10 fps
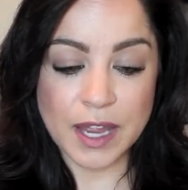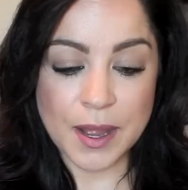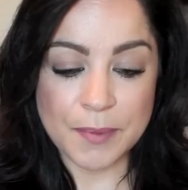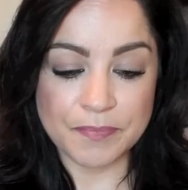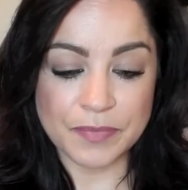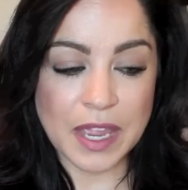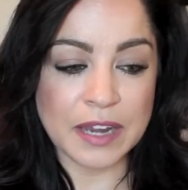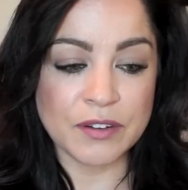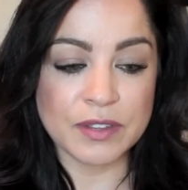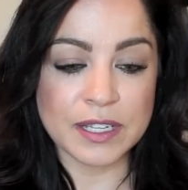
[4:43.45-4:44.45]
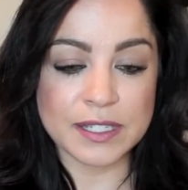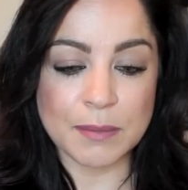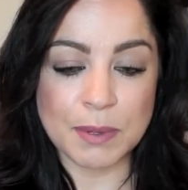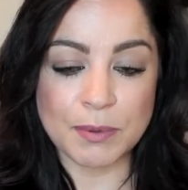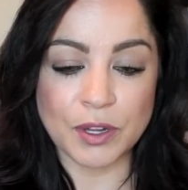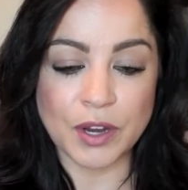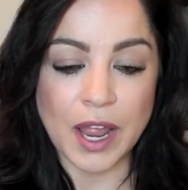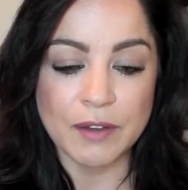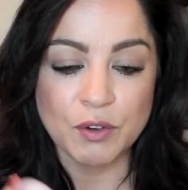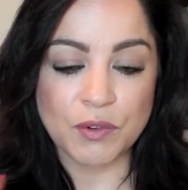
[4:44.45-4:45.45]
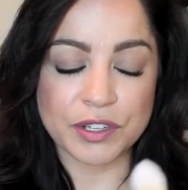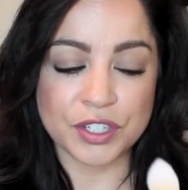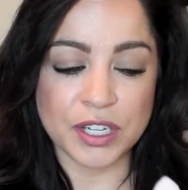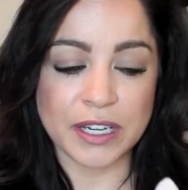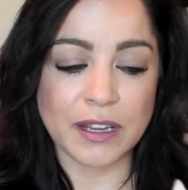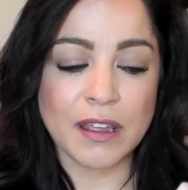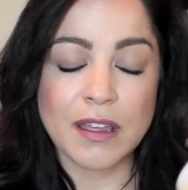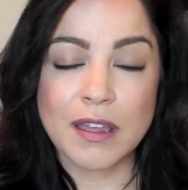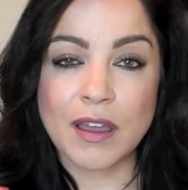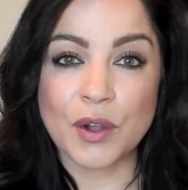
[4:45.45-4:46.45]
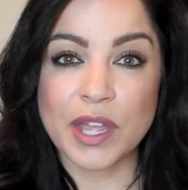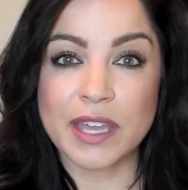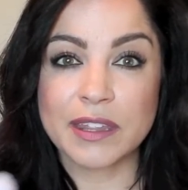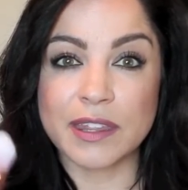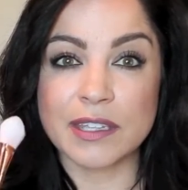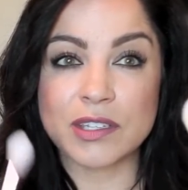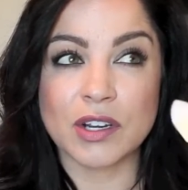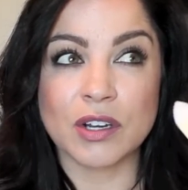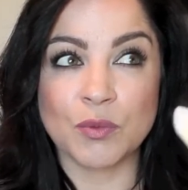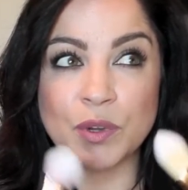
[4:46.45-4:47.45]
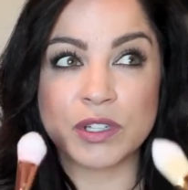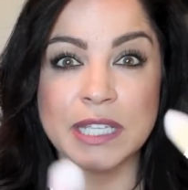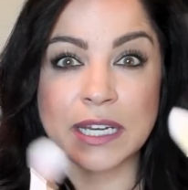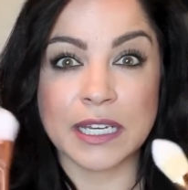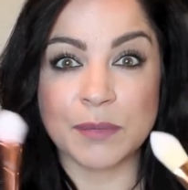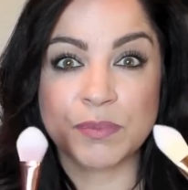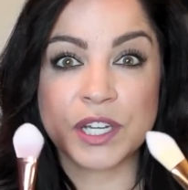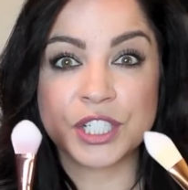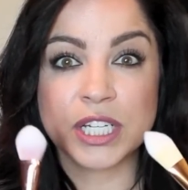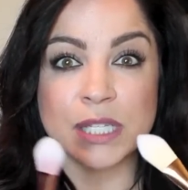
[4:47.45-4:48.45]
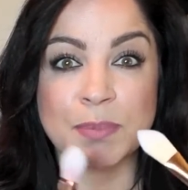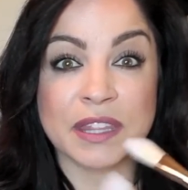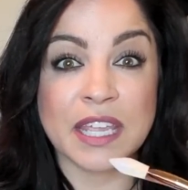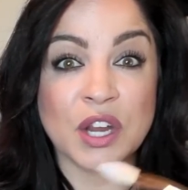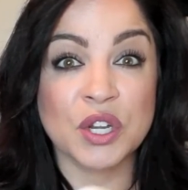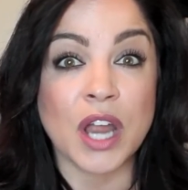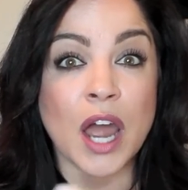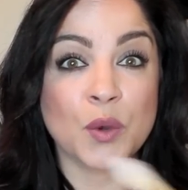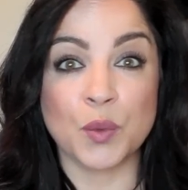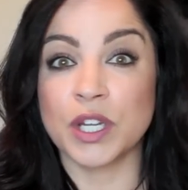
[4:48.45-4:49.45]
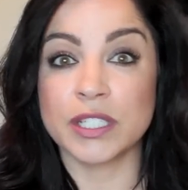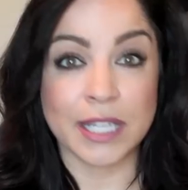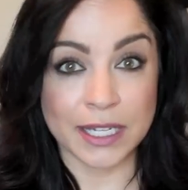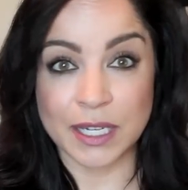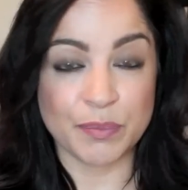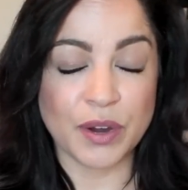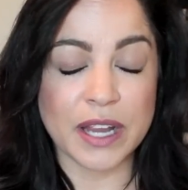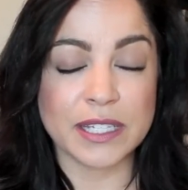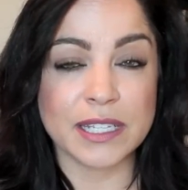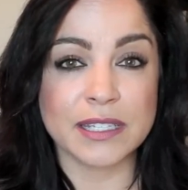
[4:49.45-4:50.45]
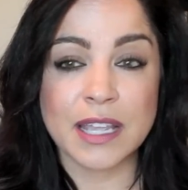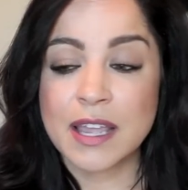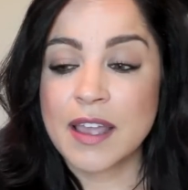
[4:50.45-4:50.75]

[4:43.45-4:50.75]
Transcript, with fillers: I know that some people are kind of questioning, okay, these are Real Technique brushes, but they are not Real Technique prices.